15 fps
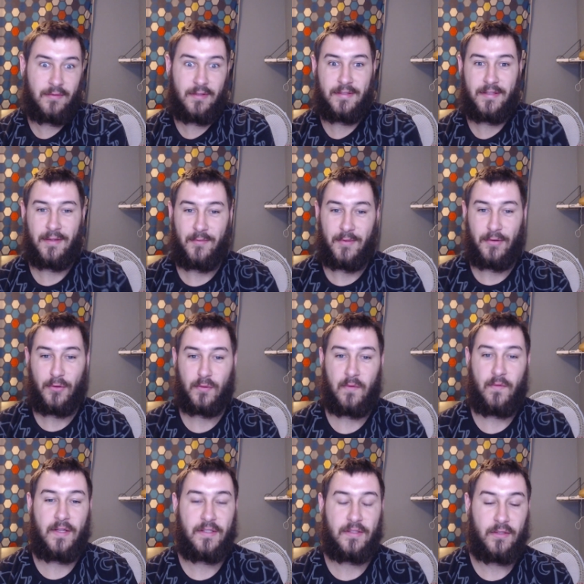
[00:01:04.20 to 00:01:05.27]
that um, we also
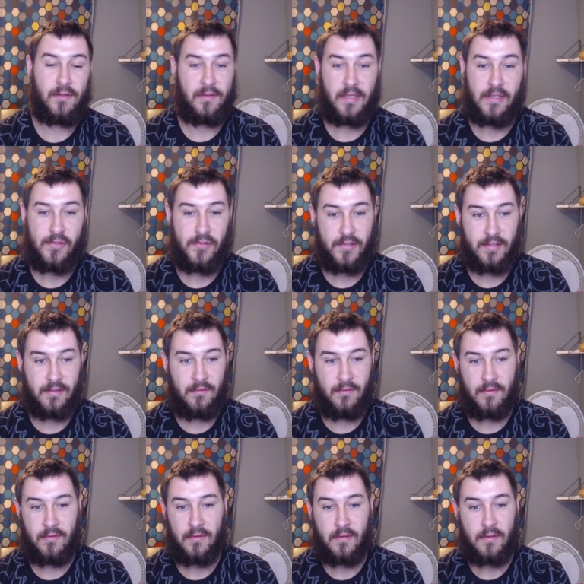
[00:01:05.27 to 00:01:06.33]
featured on in New Zealand
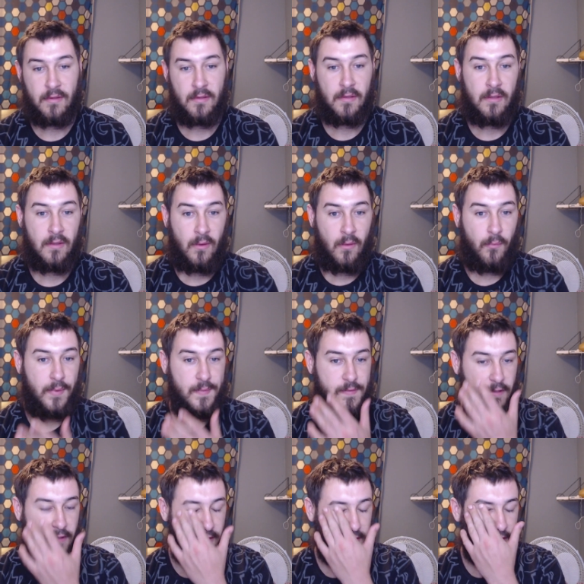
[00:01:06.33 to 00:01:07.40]

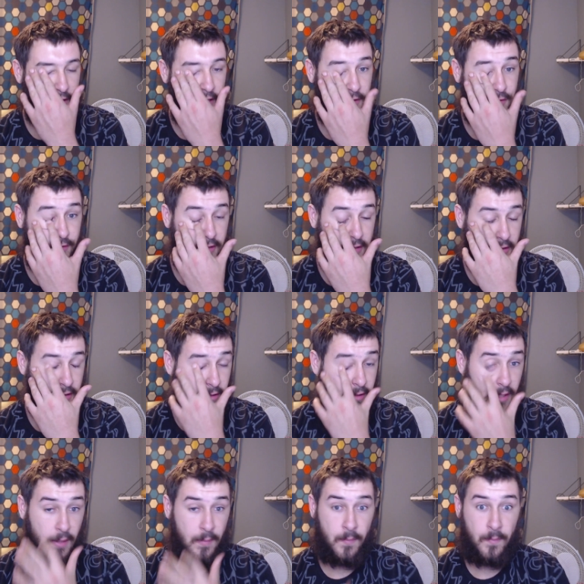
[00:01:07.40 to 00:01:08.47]
website and in New Zealand
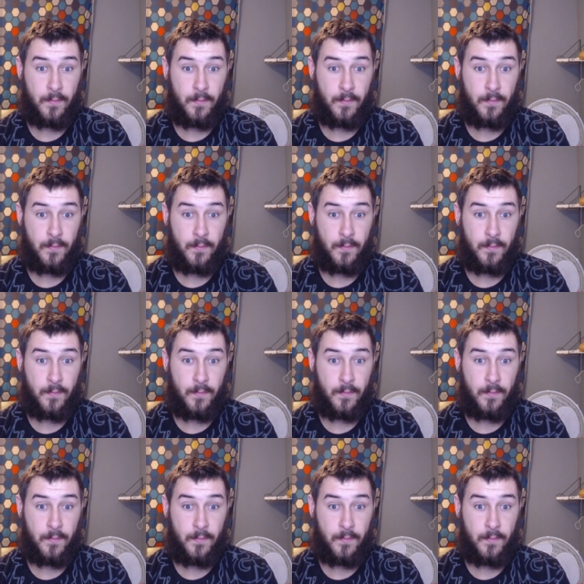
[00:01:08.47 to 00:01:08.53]
um,